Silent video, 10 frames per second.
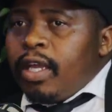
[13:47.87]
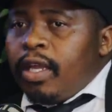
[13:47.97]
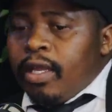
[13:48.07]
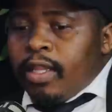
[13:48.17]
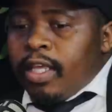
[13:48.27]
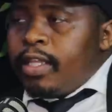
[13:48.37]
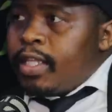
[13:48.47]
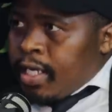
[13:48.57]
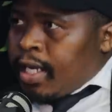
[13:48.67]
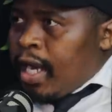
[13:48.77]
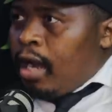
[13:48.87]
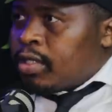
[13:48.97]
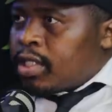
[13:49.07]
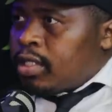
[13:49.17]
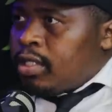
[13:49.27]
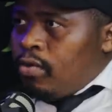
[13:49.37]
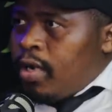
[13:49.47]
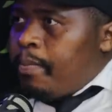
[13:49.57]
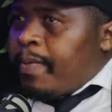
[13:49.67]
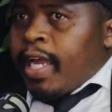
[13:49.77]
uh, the, the, the crowd,
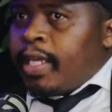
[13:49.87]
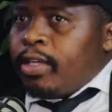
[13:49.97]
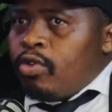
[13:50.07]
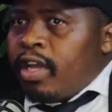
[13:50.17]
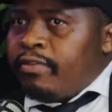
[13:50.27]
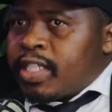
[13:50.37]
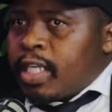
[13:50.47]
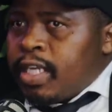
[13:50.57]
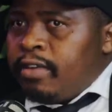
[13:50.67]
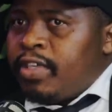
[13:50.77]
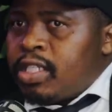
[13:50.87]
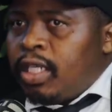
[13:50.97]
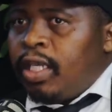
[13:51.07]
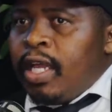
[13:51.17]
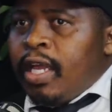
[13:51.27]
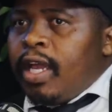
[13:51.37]
whereby you have a certain vision